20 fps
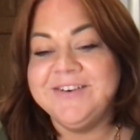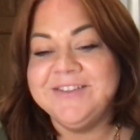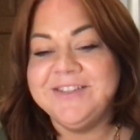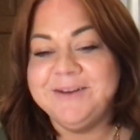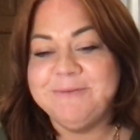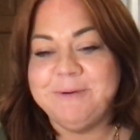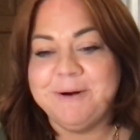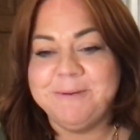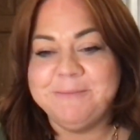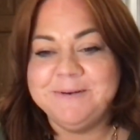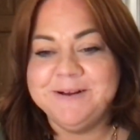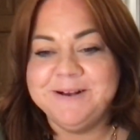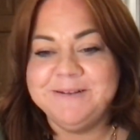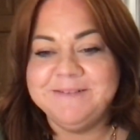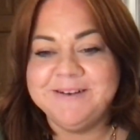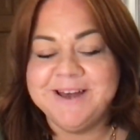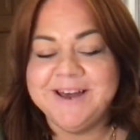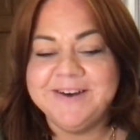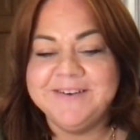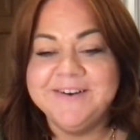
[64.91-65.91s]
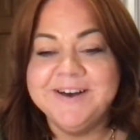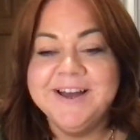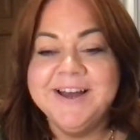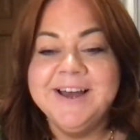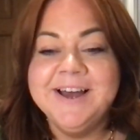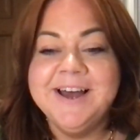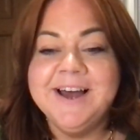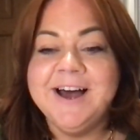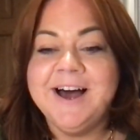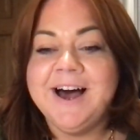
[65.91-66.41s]
They're popping up now.
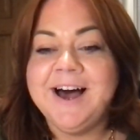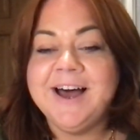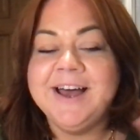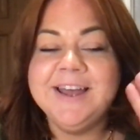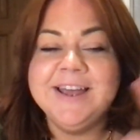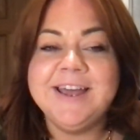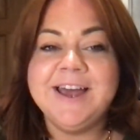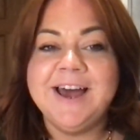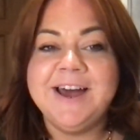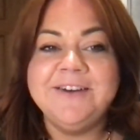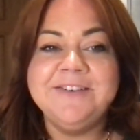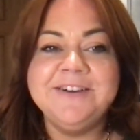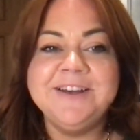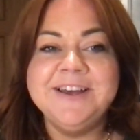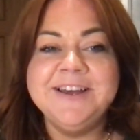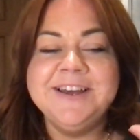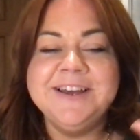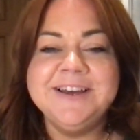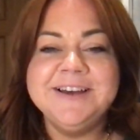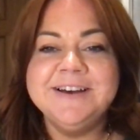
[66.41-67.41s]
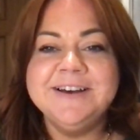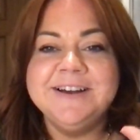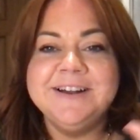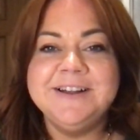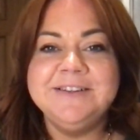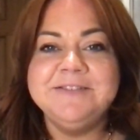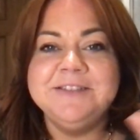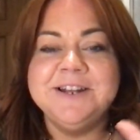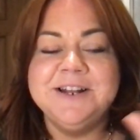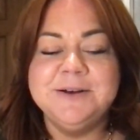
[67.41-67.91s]
Hi, Carrie.
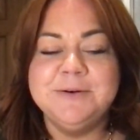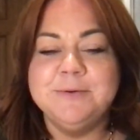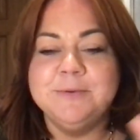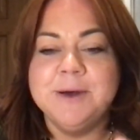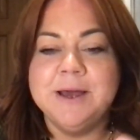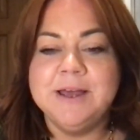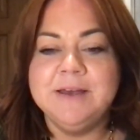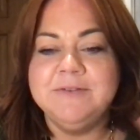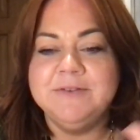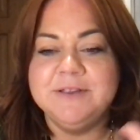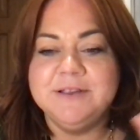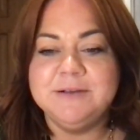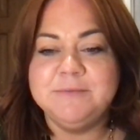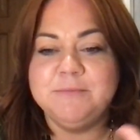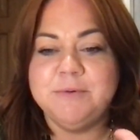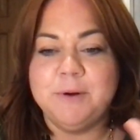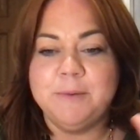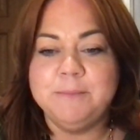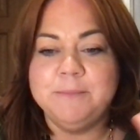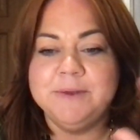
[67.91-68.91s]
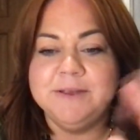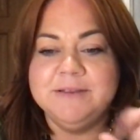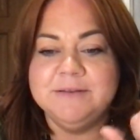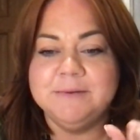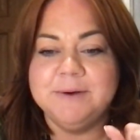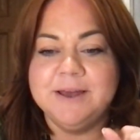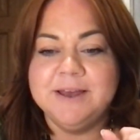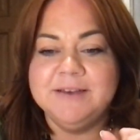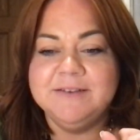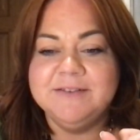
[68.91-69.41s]
Love the little wave. It does prompt me to
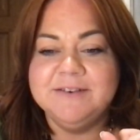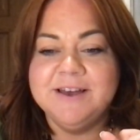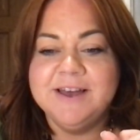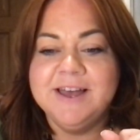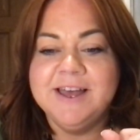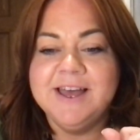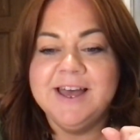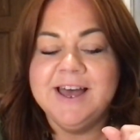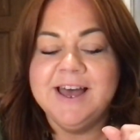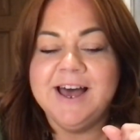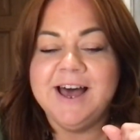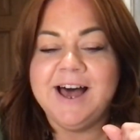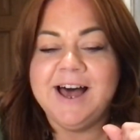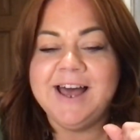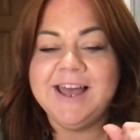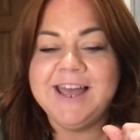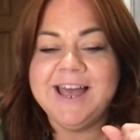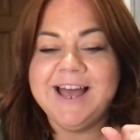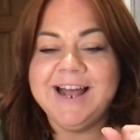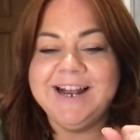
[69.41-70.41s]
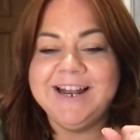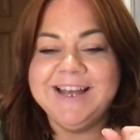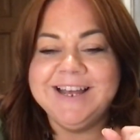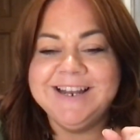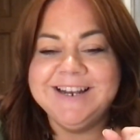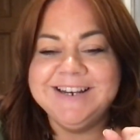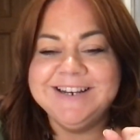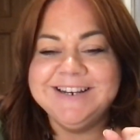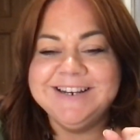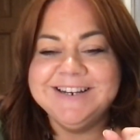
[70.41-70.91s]
wave. Hi,
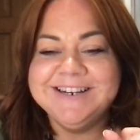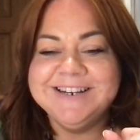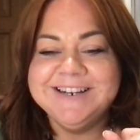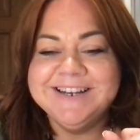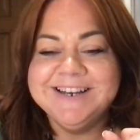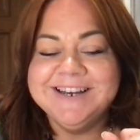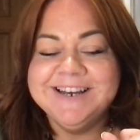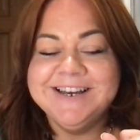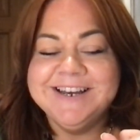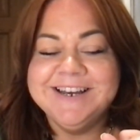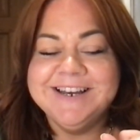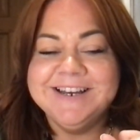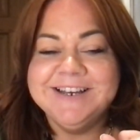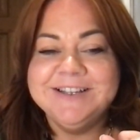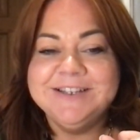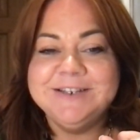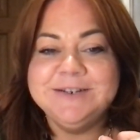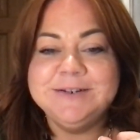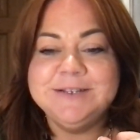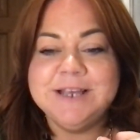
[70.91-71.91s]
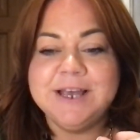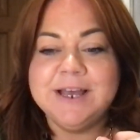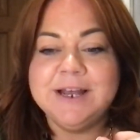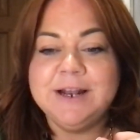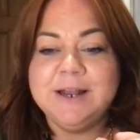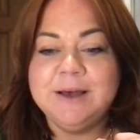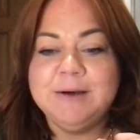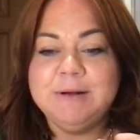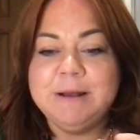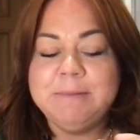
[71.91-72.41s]
Helen. Do say
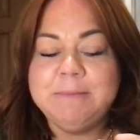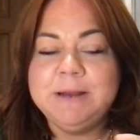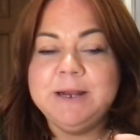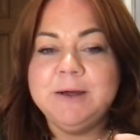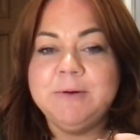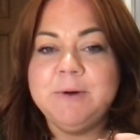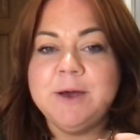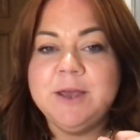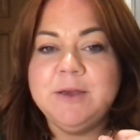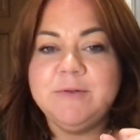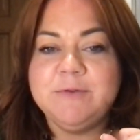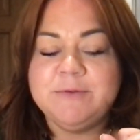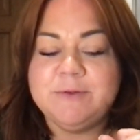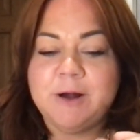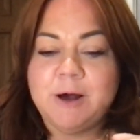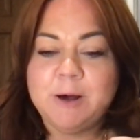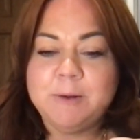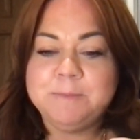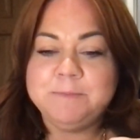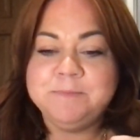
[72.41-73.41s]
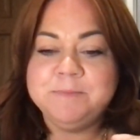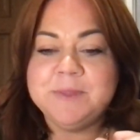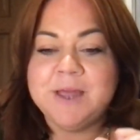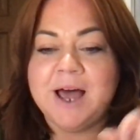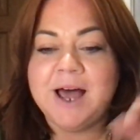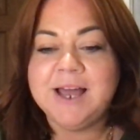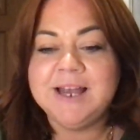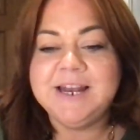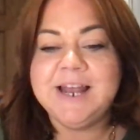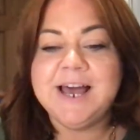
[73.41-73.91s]
hello. Let me know where you're from.
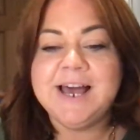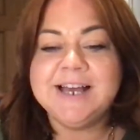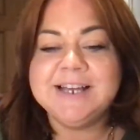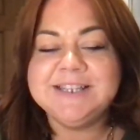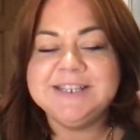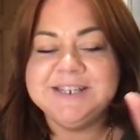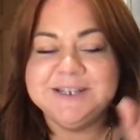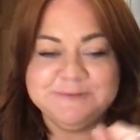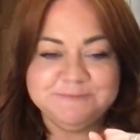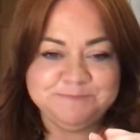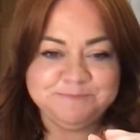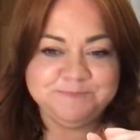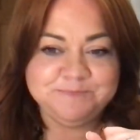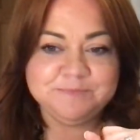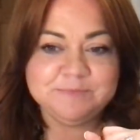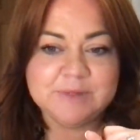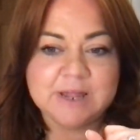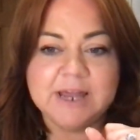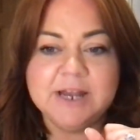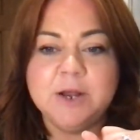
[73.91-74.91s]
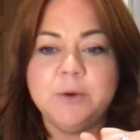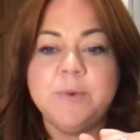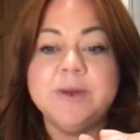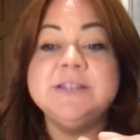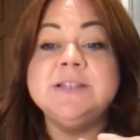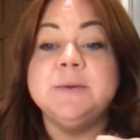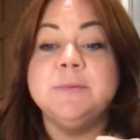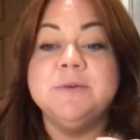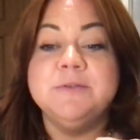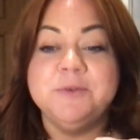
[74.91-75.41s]
Hi, Nat. I know where
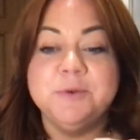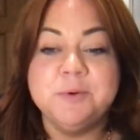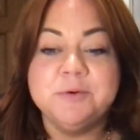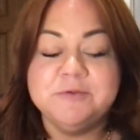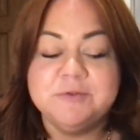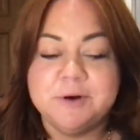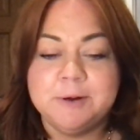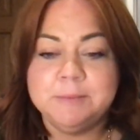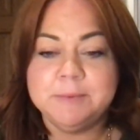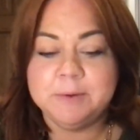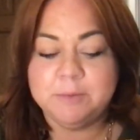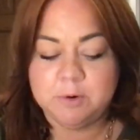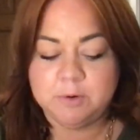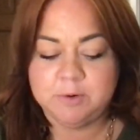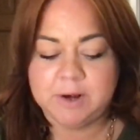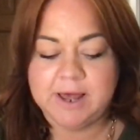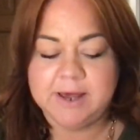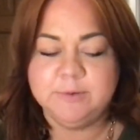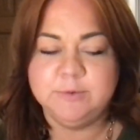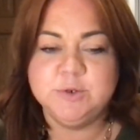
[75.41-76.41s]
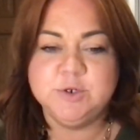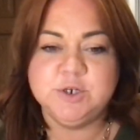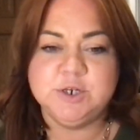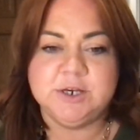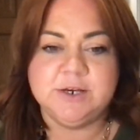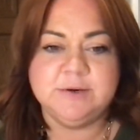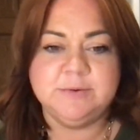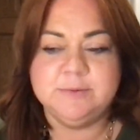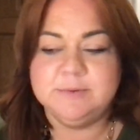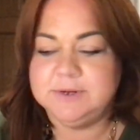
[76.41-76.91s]
some of you are from. I won't out
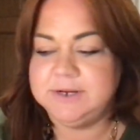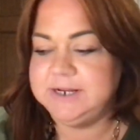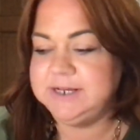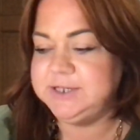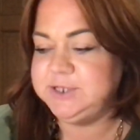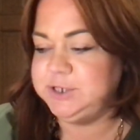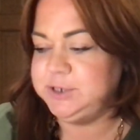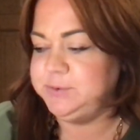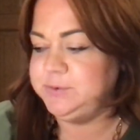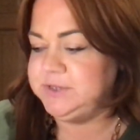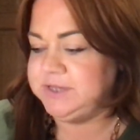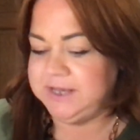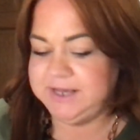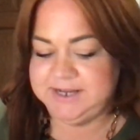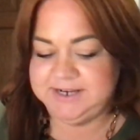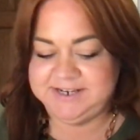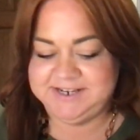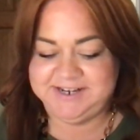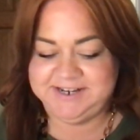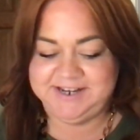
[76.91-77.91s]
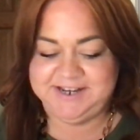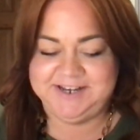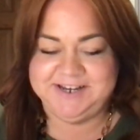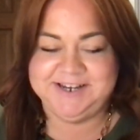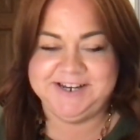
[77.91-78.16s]
you unless you say it.